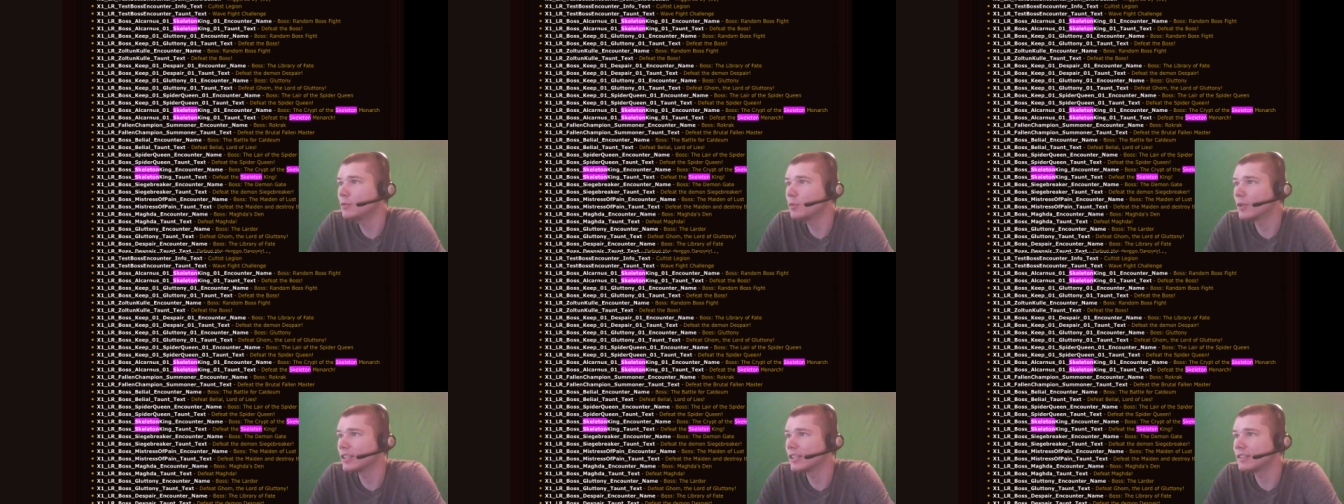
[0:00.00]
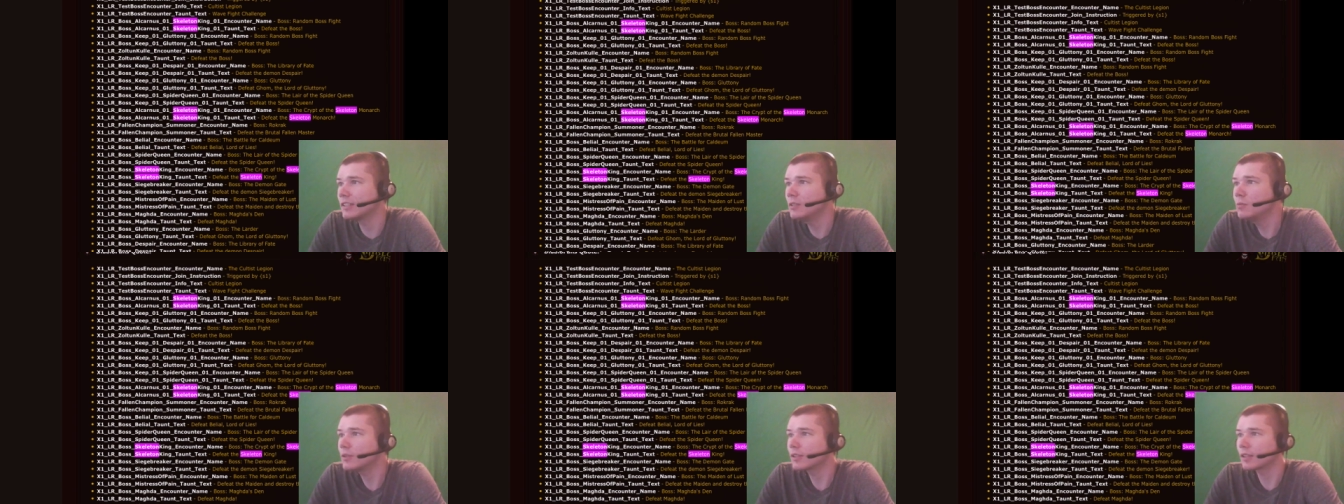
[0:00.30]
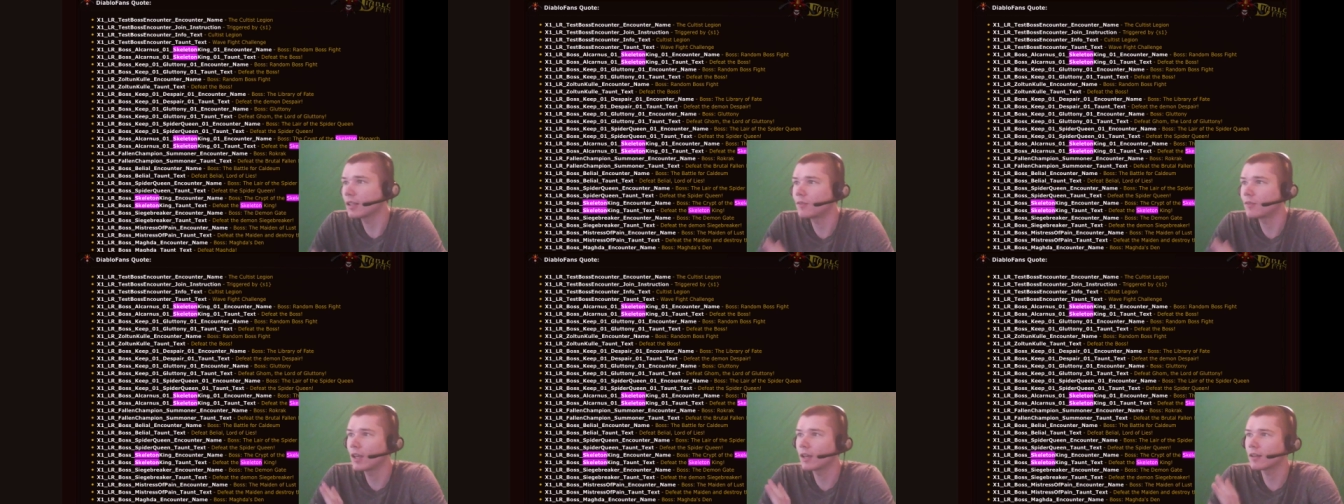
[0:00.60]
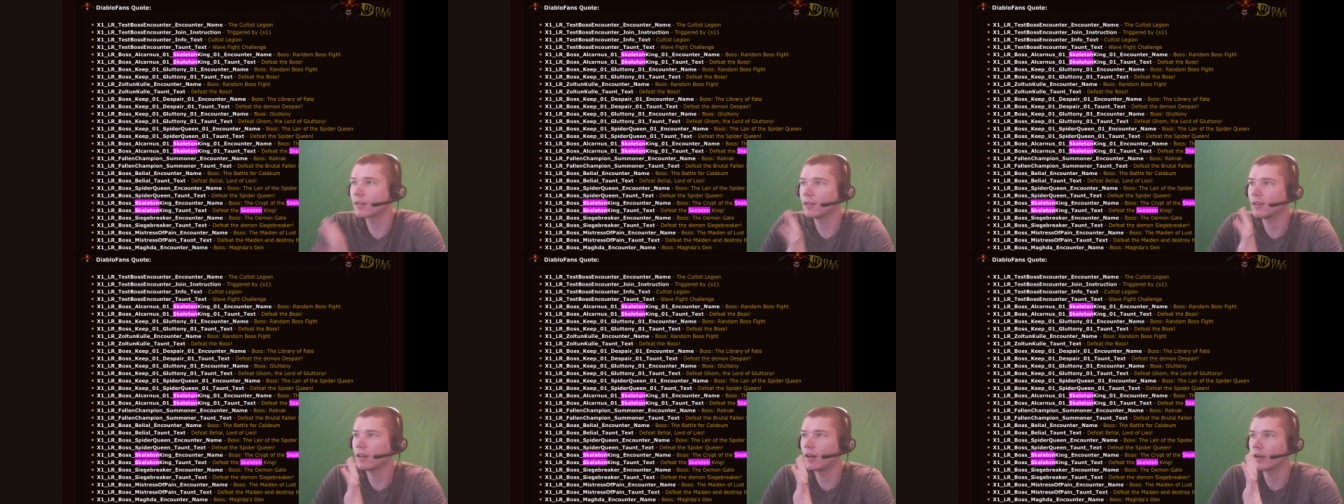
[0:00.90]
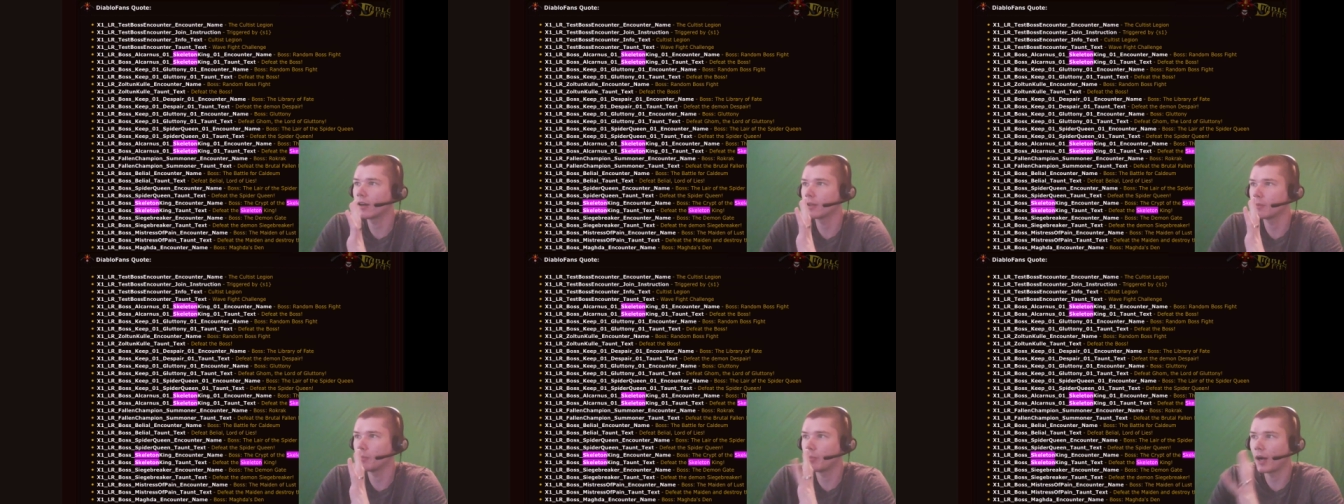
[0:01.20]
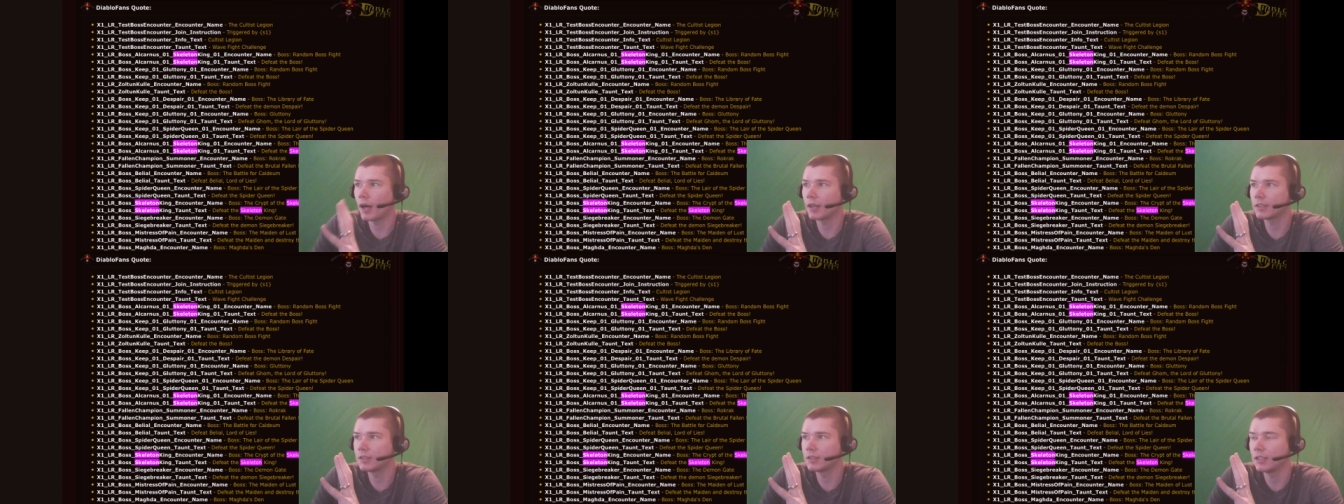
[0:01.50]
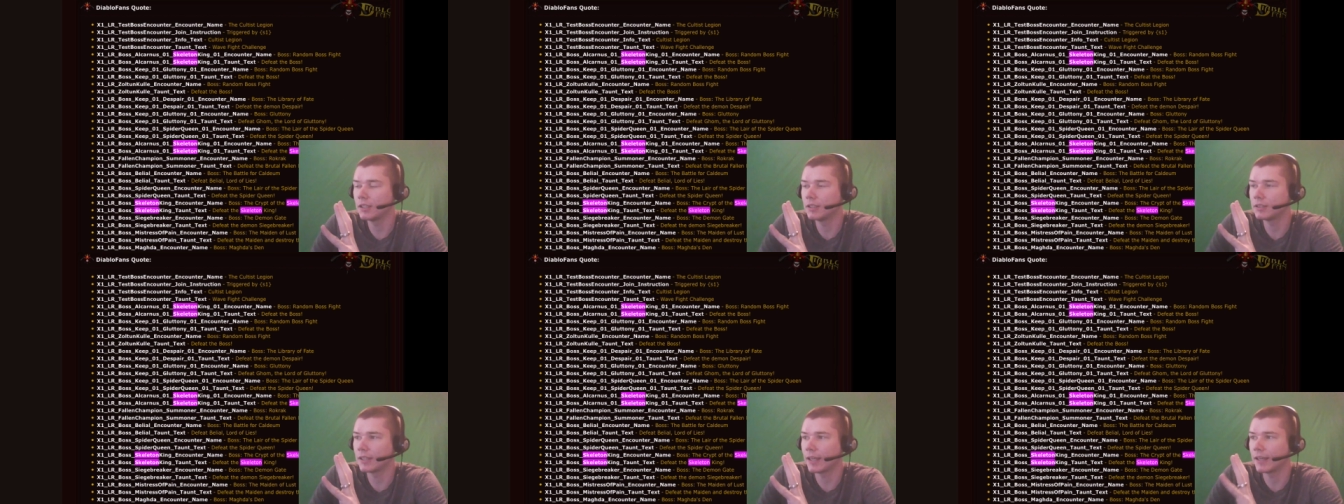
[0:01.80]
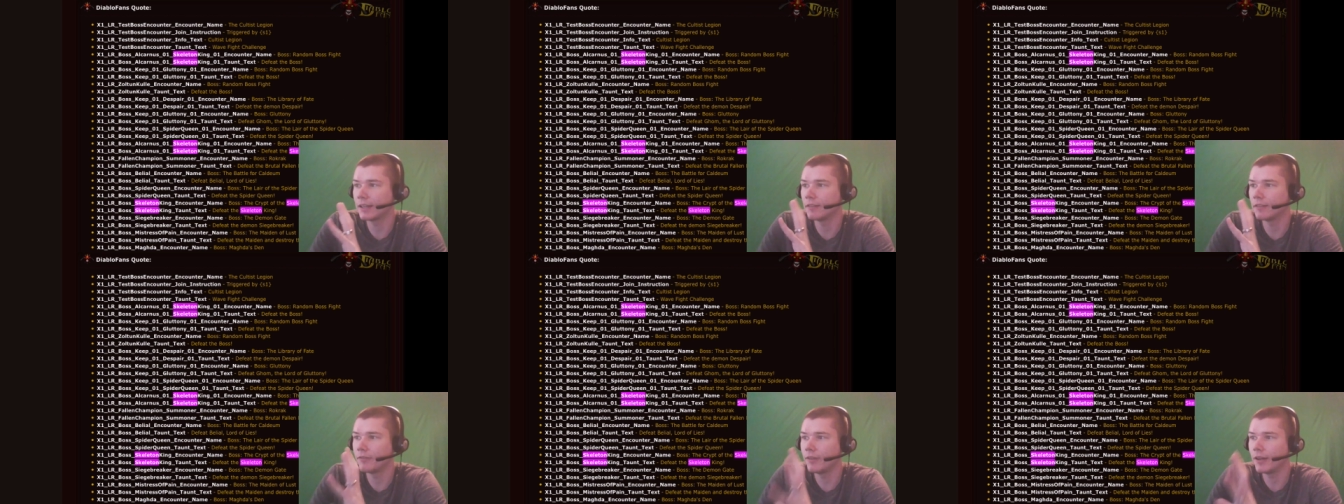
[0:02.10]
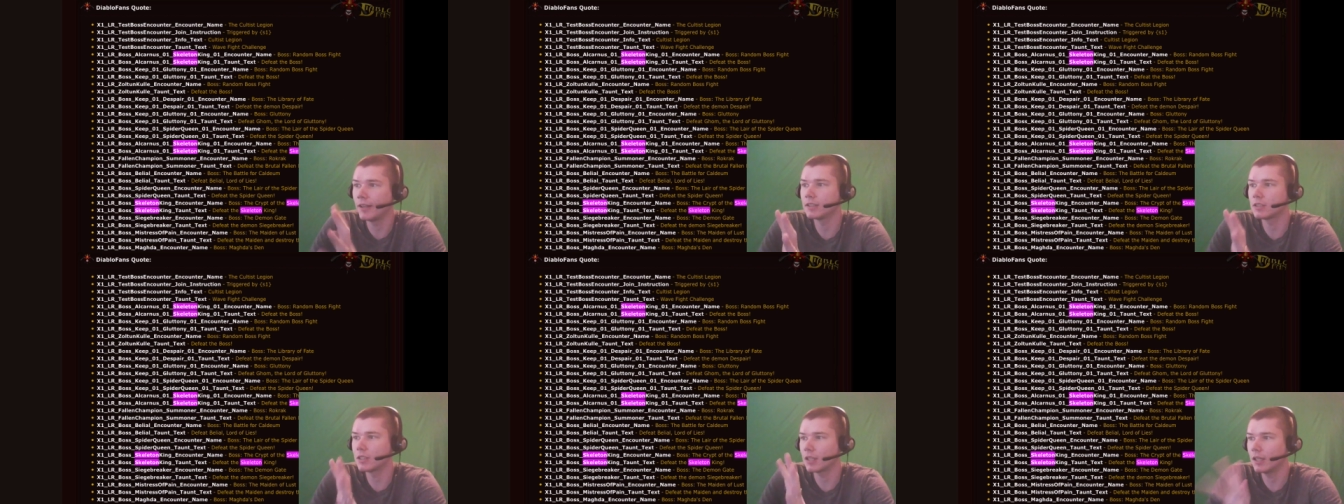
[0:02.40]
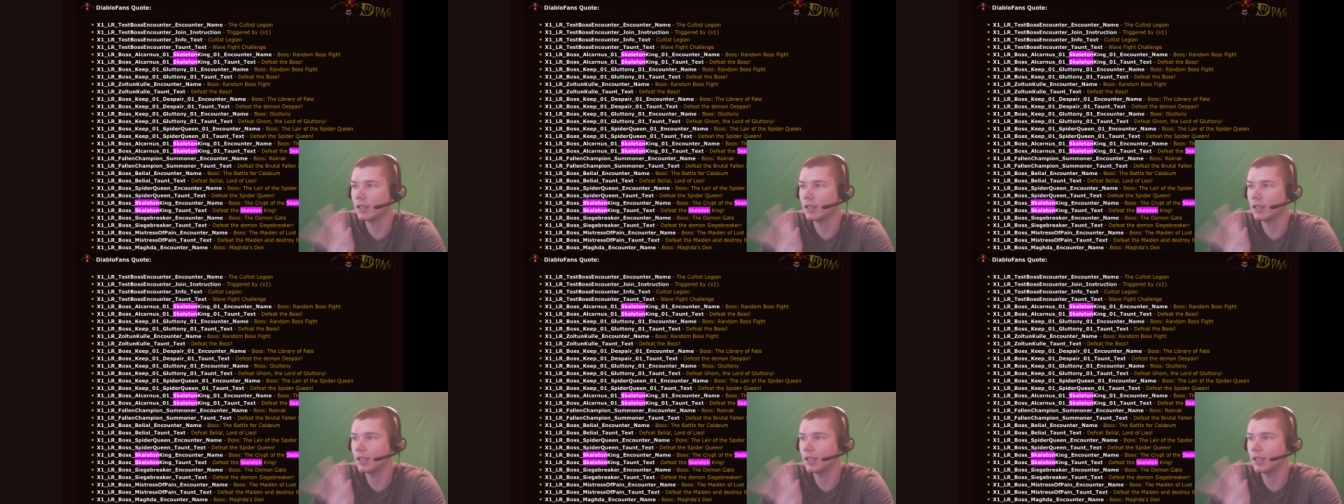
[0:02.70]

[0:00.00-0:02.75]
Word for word: but it seems like they've taken a lot of the bosses and events